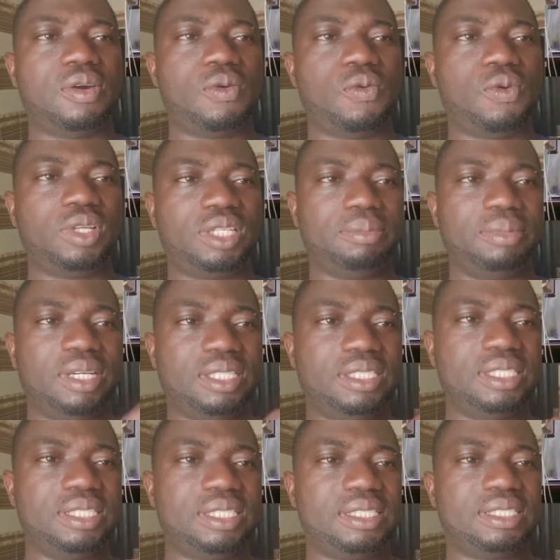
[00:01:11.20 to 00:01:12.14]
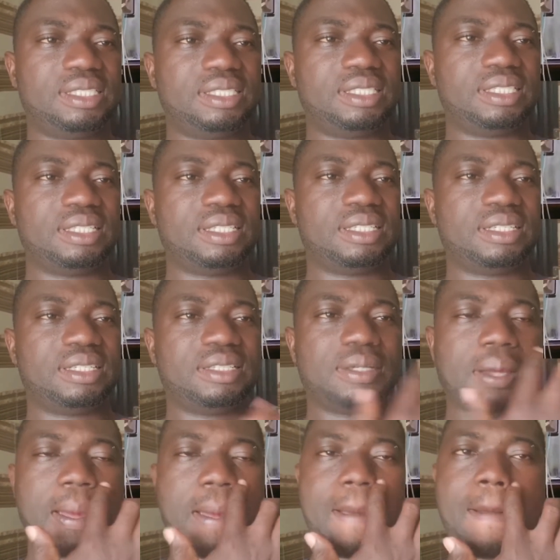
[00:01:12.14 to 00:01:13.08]
What about this?
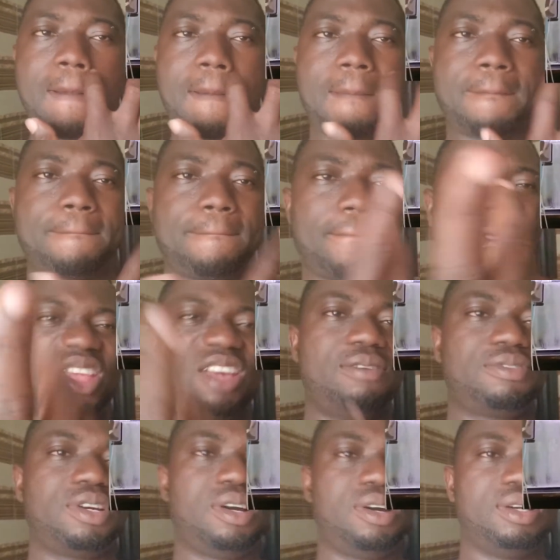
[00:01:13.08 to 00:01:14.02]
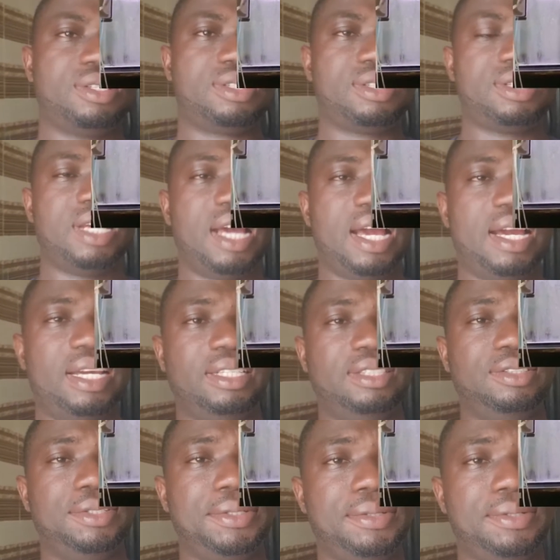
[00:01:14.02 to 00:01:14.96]
Of course,
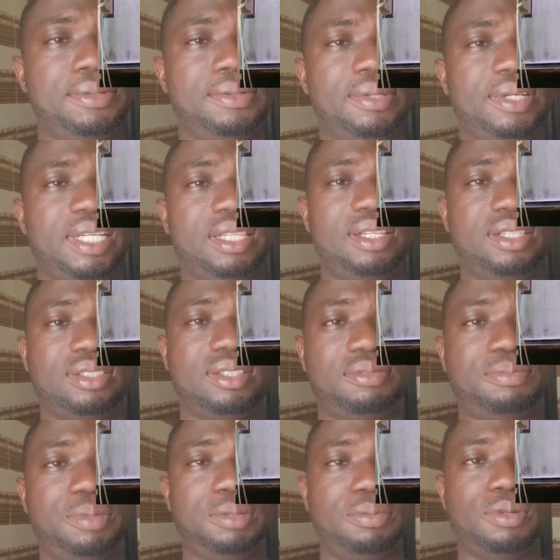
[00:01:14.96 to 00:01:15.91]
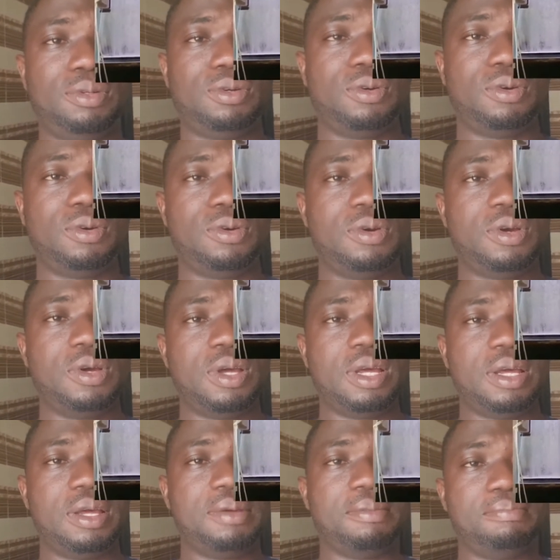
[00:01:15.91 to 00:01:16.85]
I know a lot of people
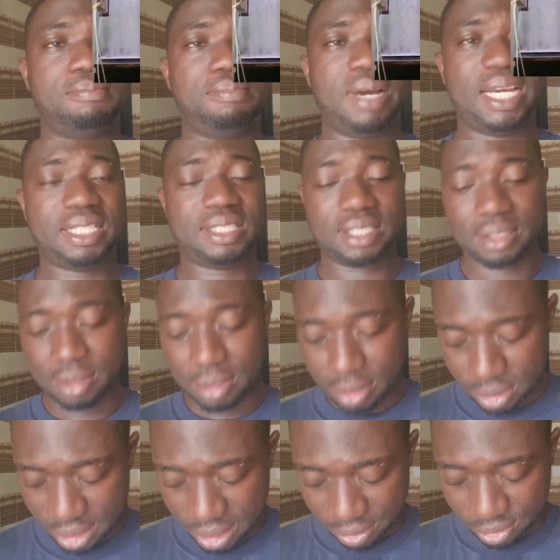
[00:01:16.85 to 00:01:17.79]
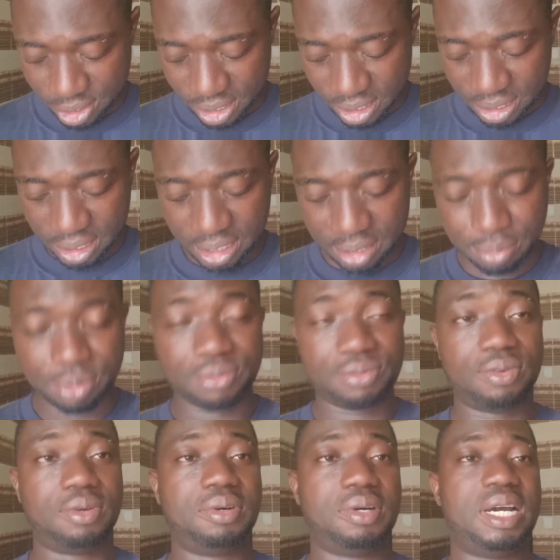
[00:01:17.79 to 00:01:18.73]
might not have seen it
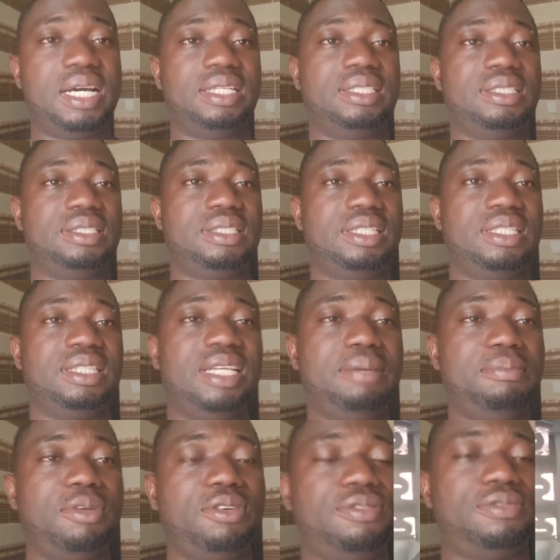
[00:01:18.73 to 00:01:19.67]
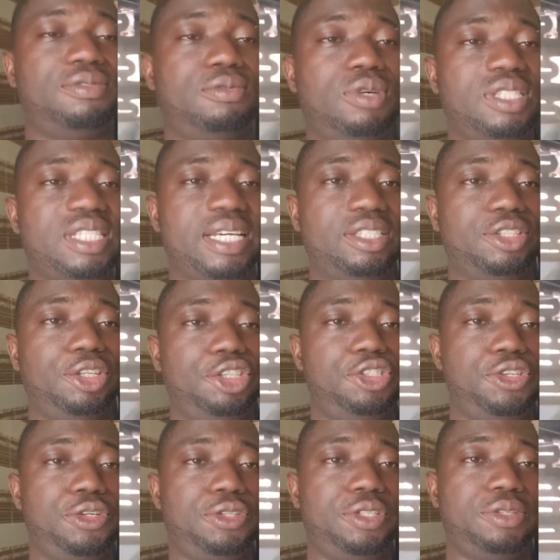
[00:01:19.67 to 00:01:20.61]
before, and the name of what I
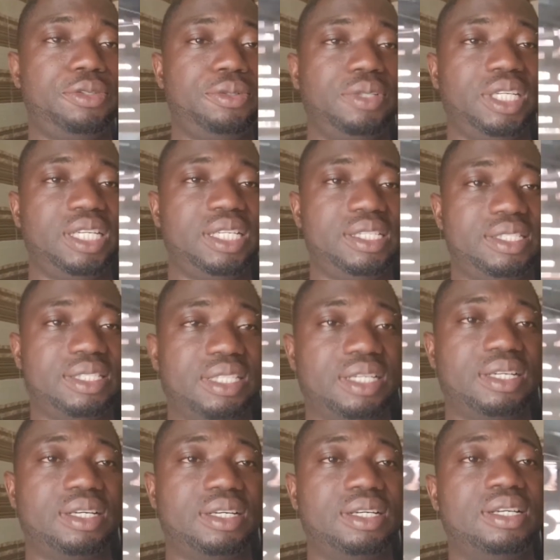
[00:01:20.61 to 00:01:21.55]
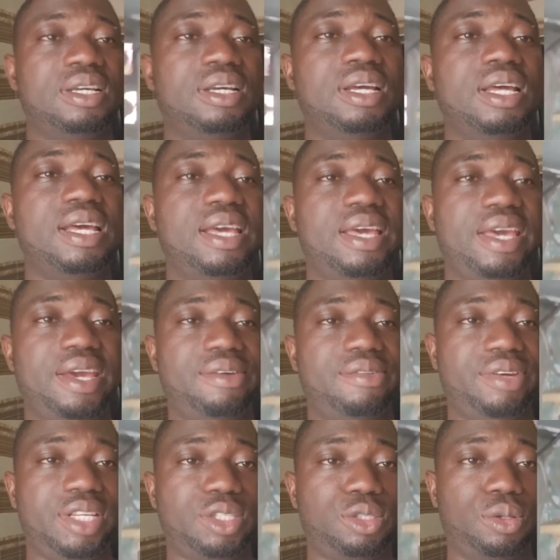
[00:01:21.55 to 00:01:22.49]
just showed you is
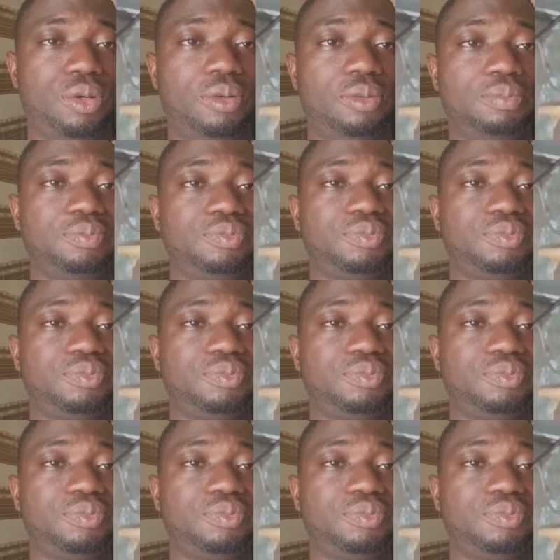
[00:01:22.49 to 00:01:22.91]
aerator